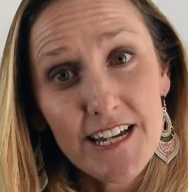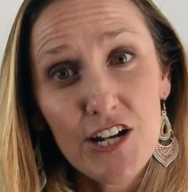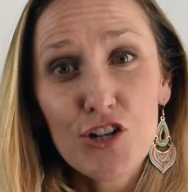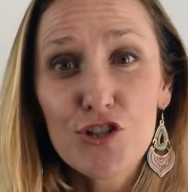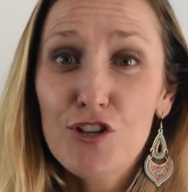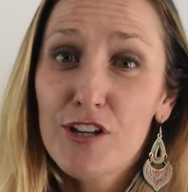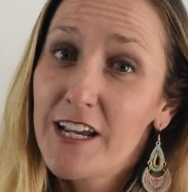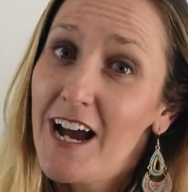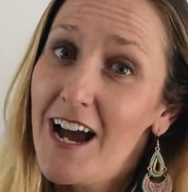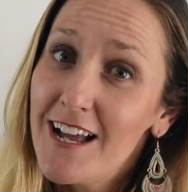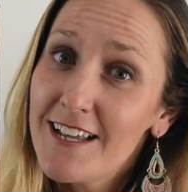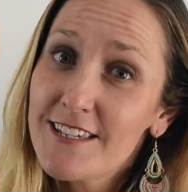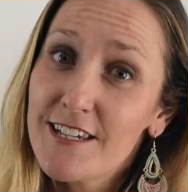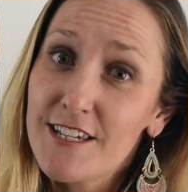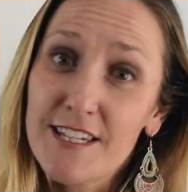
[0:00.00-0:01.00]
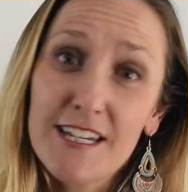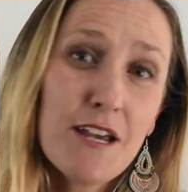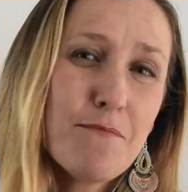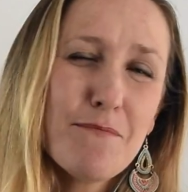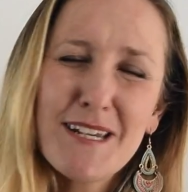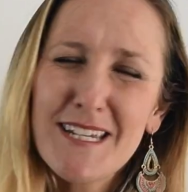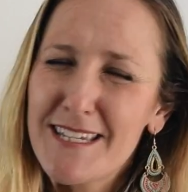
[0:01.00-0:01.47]
so the answers
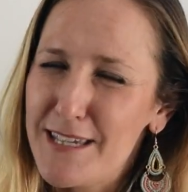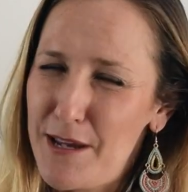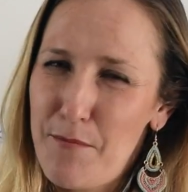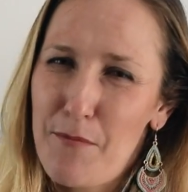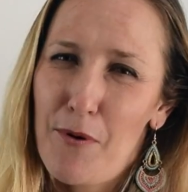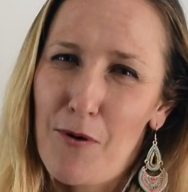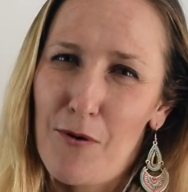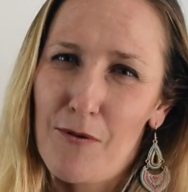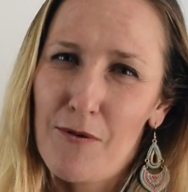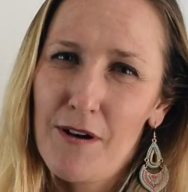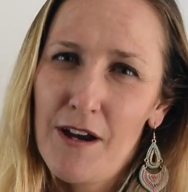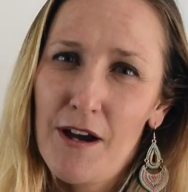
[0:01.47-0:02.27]
can be simple.